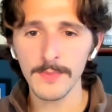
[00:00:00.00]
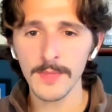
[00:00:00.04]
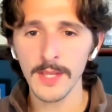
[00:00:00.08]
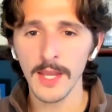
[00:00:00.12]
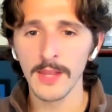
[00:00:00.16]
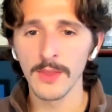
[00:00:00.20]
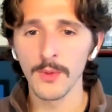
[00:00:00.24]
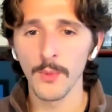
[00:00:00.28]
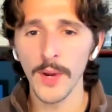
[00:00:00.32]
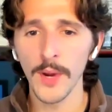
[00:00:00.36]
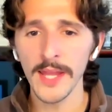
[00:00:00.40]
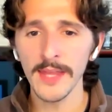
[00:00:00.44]

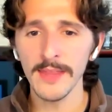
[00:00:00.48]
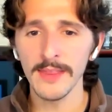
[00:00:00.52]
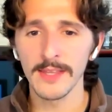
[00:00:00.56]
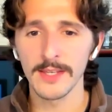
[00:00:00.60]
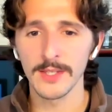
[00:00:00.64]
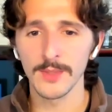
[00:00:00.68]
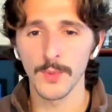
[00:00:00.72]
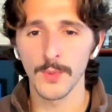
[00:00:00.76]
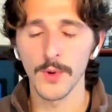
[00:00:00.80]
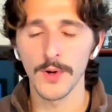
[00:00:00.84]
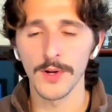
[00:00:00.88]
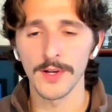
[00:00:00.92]
And the way
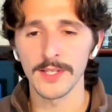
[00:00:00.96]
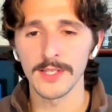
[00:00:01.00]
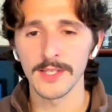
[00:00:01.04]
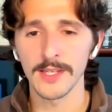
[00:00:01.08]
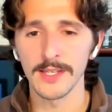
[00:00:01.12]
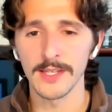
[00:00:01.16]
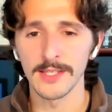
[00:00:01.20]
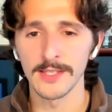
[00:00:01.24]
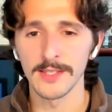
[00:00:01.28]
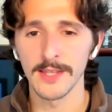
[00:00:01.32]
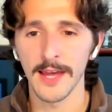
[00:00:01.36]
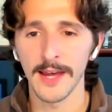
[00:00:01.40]
this works
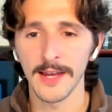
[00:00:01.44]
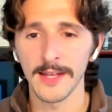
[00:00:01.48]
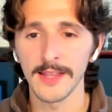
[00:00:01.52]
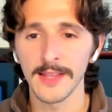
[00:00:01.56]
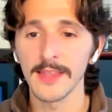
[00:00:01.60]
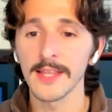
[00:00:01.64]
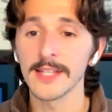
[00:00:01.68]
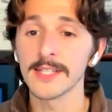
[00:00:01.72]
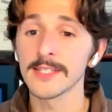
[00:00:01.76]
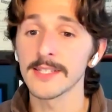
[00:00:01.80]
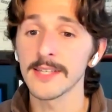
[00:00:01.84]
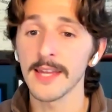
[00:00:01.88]
is
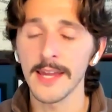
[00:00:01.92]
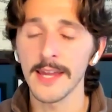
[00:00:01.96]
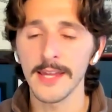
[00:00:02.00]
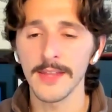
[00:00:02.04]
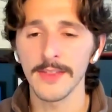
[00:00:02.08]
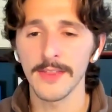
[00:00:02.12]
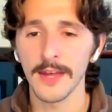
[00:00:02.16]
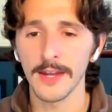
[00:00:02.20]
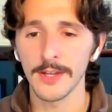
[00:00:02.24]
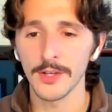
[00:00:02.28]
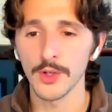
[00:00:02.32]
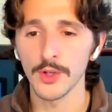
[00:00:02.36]
that let's say
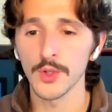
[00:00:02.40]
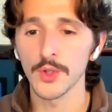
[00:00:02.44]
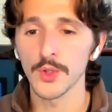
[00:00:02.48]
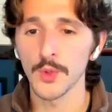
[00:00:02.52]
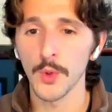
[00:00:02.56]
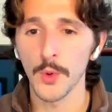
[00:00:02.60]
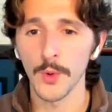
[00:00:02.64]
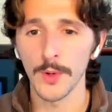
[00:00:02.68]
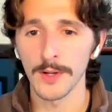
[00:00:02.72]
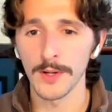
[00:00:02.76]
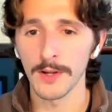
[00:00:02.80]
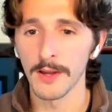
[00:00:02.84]
that you're
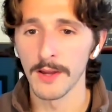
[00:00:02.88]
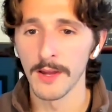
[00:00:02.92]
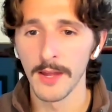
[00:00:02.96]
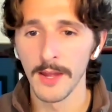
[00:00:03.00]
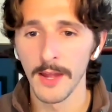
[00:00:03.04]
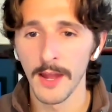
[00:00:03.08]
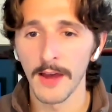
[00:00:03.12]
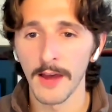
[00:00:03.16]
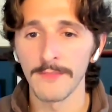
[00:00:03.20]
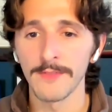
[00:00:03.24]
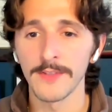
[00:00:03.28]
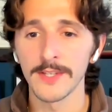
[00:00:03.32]
short
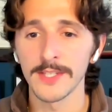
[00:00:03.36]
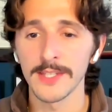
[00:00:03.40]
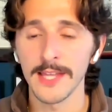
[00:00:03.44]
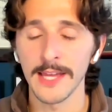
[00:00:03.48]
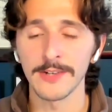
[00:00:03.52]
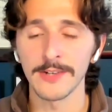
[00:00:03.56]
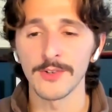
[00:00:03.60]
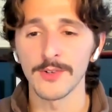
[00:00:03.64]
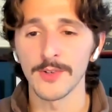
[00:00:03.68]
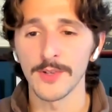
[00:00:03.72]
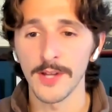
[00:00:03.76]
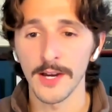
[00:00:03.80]
of the
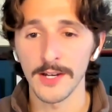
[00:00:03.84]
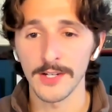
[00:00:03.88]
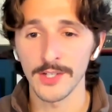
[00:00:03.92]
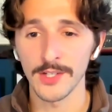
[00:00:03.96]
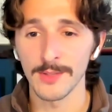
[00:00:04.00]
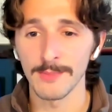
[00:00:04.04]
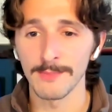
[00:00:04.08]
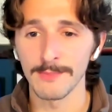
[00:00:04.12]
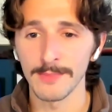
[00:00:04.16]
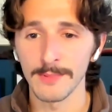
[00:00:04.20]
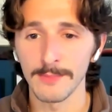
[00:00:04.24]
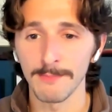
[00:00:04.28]
standard
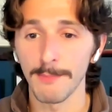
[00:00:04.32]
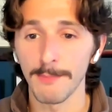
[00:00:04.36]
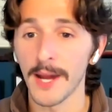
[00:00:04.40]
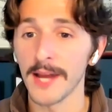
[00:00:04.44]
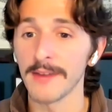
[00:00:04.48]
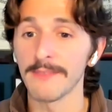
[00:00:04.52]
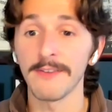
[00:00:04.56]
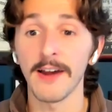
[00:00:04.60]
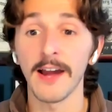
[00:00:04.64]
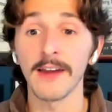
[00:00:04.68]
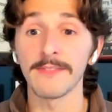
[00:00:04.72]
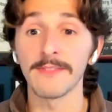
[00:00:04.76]
deduction
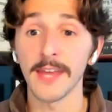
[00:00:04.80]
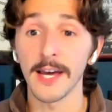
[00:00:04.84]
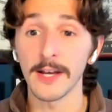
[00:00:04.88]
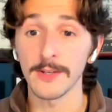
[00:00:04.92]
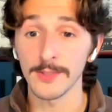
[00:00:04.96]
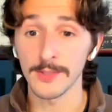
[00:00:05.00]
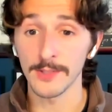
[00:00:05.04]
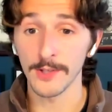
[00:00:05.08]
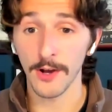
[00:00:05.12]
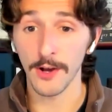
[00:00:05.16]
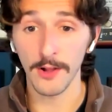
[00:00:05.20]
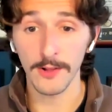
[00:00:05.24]
by
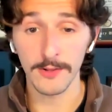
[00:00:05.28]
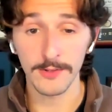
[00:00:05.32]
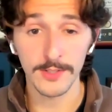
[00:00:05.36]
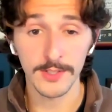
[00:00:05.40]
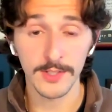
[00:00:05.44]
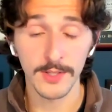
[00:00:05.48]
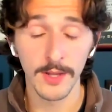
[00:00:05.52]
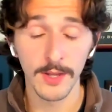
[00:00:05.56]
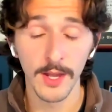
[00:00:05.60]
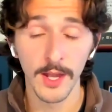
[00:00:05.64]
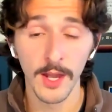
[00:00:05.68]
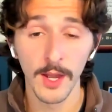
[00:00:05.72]

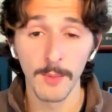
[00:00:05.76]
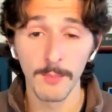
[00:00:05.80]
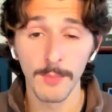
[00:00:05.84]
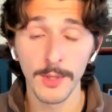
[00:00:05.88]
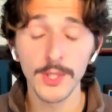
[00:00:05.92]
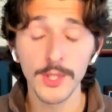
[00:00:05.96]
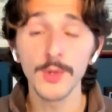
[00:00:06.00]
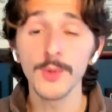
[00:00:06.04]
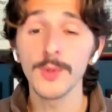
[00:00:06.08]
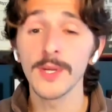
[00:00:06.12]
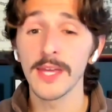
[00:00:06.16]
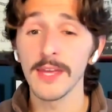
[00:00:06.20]
$5,000,
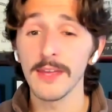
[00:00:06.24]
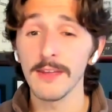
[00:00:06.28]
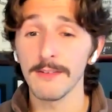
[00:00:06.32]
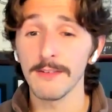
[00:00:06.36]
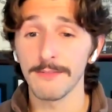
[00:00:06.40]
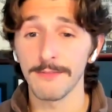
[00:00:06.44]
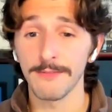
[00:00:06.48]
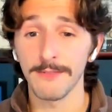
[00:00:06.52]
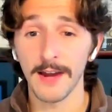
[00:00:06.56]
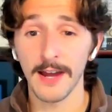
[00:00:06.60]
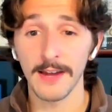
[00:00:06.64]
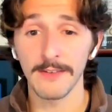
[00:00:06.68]
but you
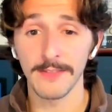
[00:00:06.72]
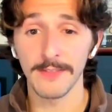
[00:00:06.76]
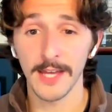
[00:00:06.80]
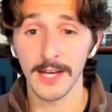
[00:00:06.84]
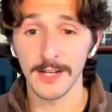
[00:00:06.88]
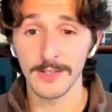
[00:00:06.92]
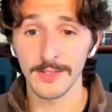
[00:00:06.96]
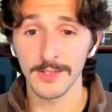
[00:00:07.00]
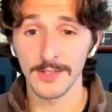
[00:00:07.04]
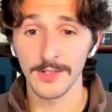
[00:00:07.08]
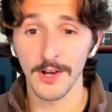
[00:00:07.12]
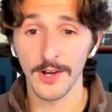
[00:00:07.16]
give
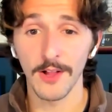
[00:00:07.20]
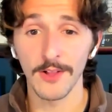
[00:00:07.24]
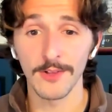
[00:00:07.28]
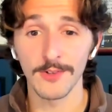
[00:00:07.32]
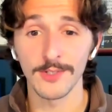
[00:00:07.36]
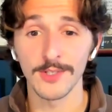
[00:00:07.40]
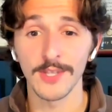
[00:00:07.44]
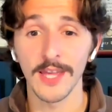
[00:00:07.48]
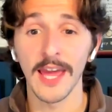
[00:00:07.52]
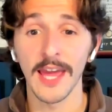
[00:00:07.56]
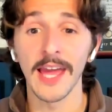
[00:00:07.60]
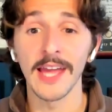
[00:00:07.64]

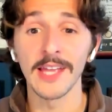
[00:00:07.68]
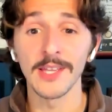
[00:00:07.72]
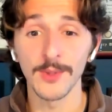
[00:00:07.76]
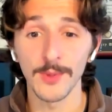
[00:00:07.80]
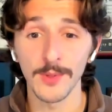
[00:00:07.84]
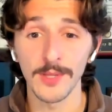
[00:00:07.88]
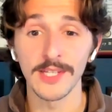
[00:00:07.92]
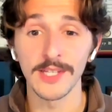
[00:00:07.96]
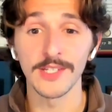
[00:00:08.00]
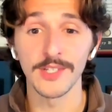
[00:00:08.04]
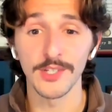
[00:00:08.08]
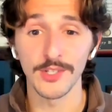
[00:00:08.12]
$5,000
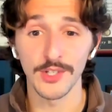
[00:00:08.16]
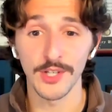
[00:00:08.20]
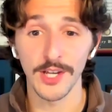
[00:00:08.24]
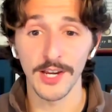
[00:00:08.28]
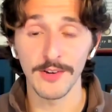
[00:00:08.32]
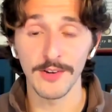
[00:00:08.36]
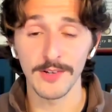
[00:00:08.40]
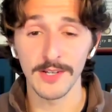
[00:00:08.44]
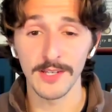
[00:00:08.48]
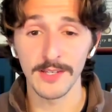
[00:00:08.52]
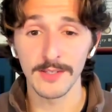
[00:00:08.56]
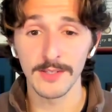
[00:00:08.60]
annually to
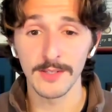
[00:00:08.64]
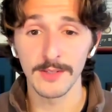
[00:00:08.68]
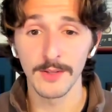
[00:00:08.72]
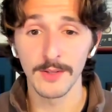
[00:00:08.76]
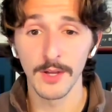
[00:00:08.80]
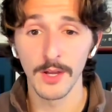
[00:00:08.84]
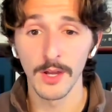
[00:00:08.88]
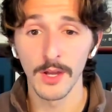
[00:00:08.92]
charities.